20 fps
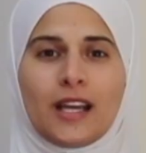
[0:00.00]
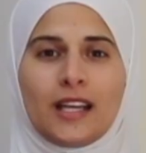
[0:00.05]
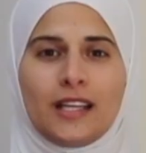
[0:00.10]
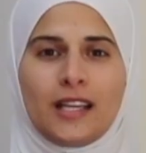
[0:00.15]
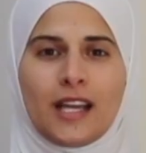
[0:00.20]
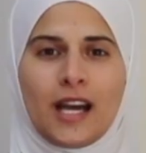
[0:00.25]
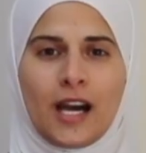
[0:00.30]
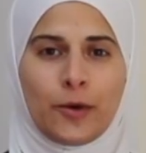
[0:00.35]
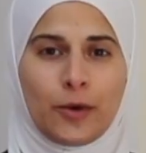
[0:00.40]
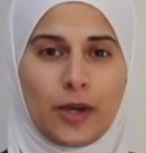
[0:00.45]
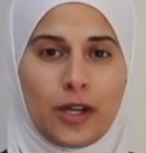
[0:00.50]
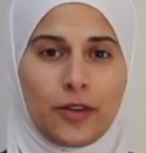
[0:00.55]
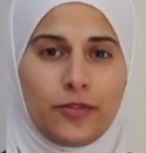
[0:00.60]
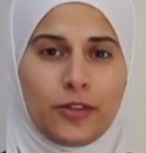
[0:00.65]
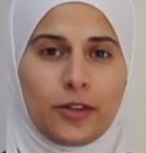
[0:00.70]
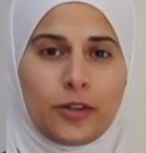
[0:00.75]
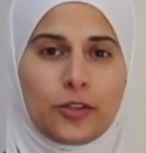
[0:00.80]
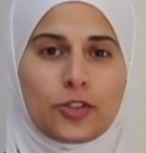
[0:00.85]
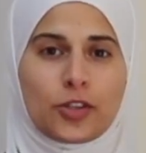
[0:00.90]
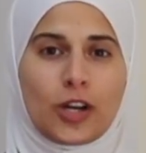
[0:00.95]
Now, if
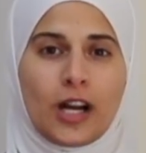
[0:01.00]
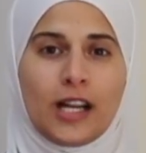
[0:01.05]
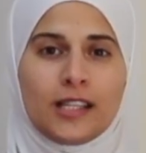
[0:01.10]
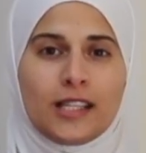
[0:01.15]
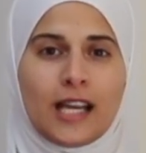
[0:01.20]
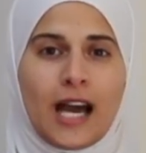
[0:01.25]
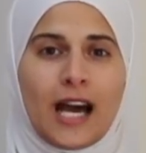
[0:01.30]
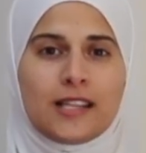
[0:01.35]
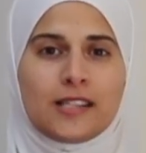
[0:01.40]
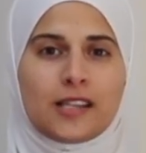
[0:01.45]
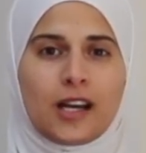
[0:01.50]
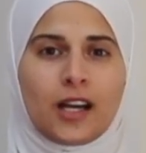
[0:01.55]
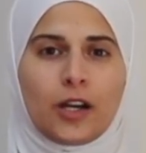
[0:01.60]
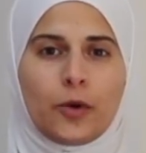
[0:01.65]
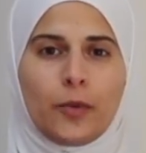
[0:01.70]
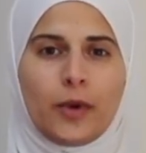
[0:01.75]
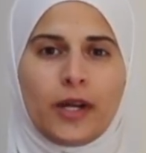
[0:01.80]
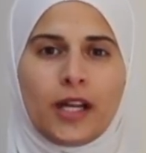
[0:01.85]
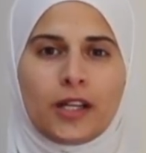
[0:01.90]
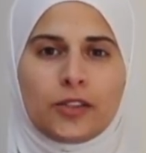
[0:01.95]
your child has
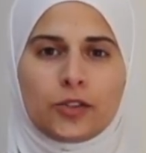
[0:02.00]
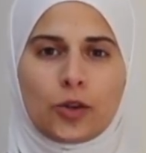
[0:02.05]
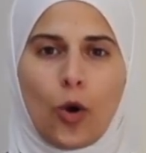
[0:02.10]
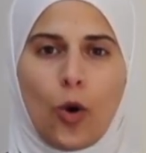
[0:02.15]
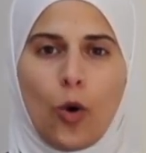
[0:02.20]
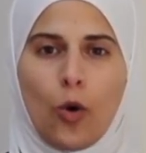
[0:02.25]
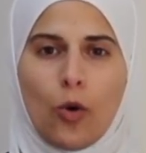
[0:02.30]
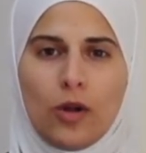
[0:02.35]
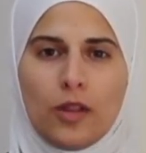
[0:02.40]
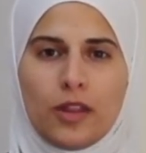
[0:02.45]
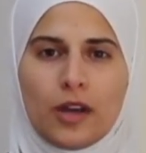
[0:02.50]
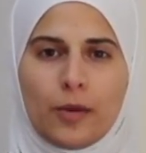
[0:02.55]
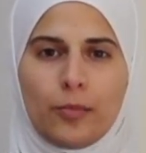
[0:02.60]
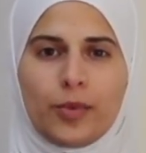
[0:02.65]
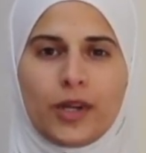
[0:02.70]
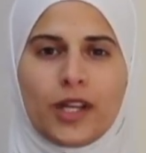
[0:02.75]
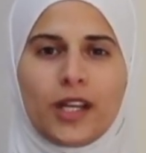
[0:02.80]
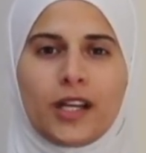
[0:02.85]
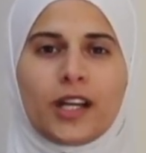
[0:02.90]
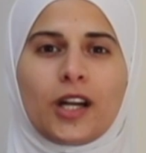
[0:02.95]
acquired all the
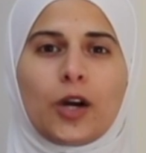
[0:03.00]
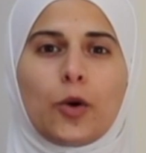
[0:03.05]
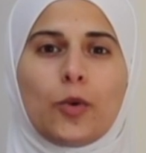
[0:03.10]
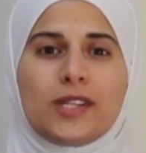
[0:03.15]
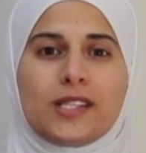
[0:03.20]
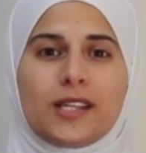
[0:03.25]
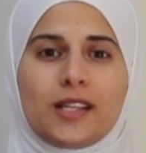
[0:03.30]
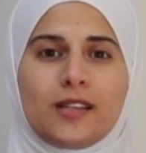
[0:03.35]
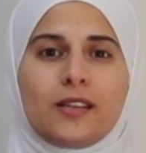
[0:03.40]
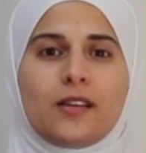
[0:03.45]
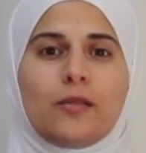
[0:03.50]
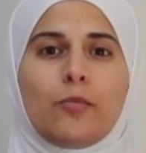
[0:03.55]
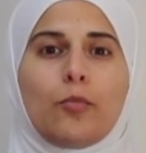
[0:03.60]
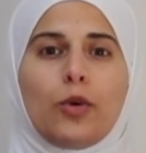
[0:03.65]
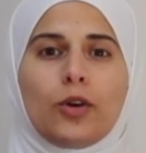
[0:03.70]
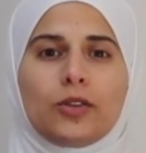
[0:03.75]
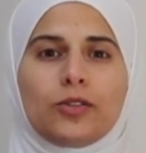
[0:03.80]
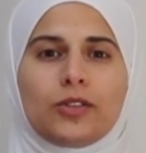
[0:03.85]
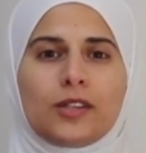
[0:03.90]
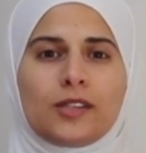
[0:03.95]
prerequisite
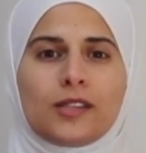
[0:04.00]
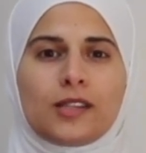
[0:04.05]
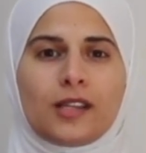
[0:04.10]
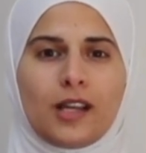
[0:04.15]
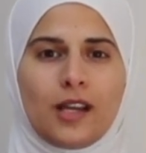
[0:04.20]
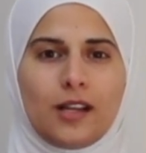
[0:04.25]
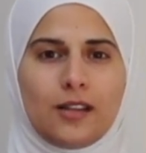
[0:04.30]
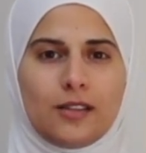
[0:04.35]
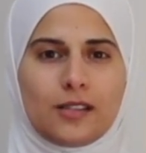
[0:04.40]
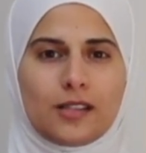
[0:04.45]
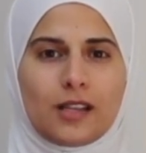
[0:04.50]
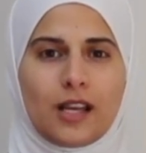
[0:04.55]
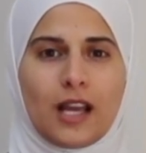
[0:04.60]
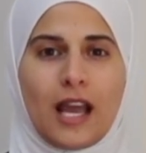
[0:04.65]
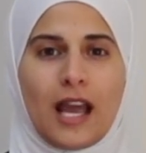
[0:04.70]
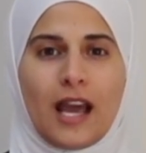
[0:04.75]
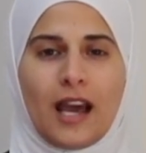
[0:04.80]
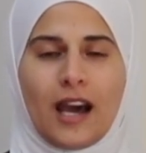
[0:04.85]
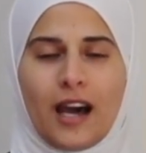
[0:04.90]
motor skills